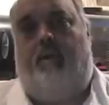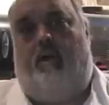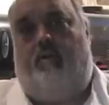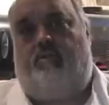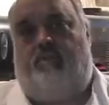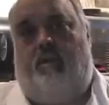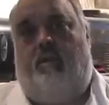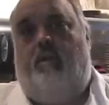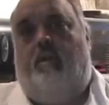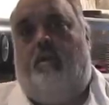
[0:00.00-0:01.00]
You know, it's uh,
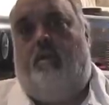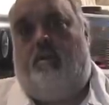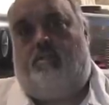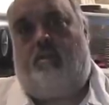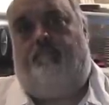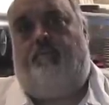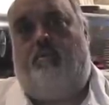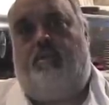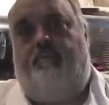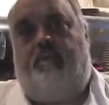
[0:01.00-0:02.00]

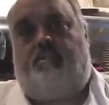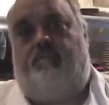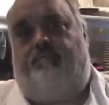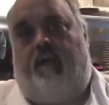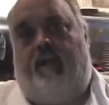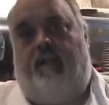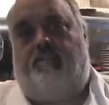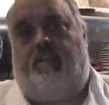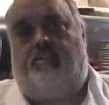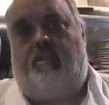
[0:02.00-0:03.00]
simple, demystifying,
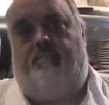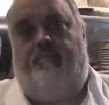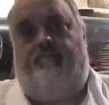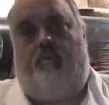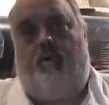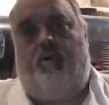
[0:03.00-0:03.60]
as I said before,